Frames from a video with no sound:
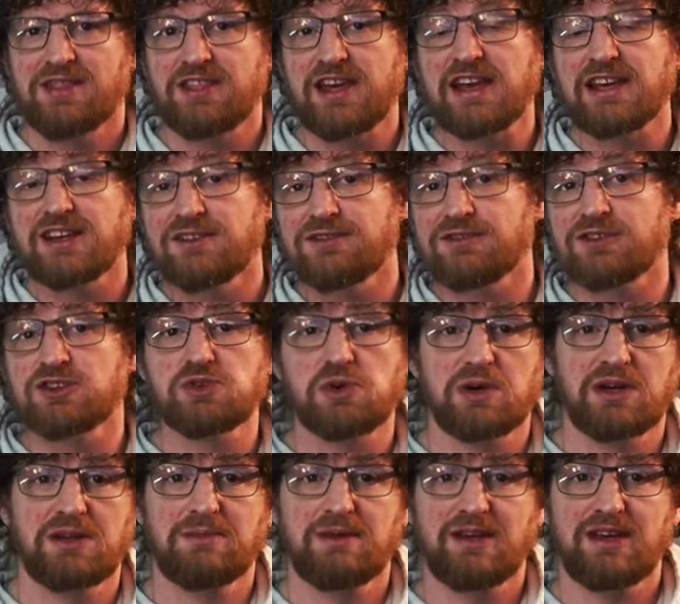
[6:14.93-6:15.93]
Thank you for
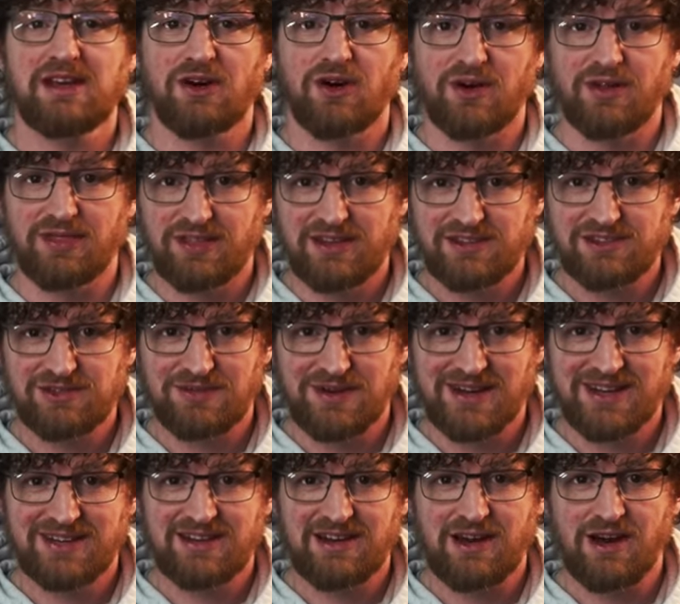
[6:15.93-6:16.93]
joining me on this
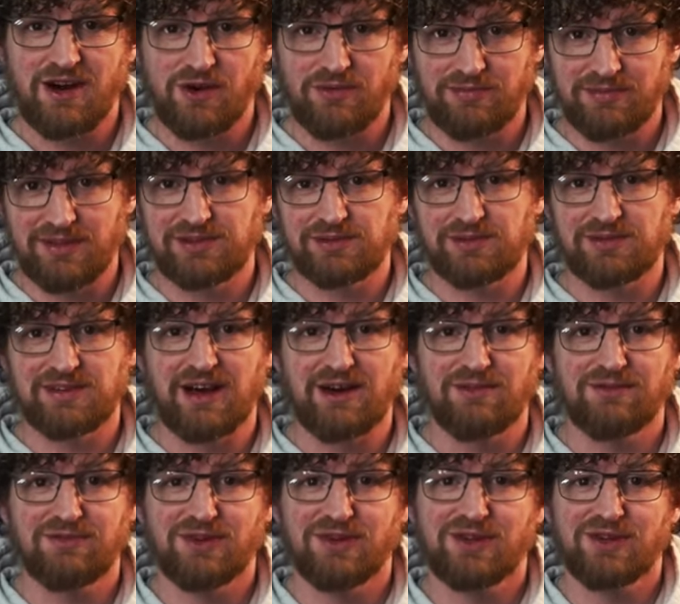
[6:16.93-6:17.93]
one. Hope this was
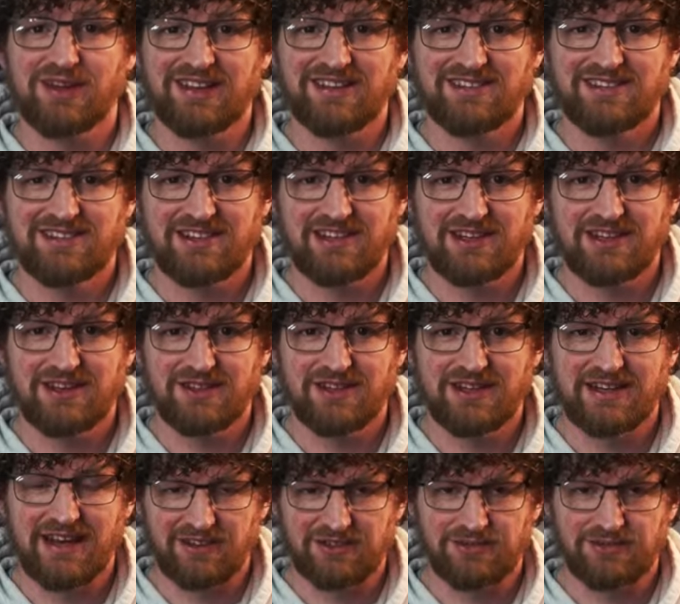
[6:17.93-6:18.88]
helpful, and see you on the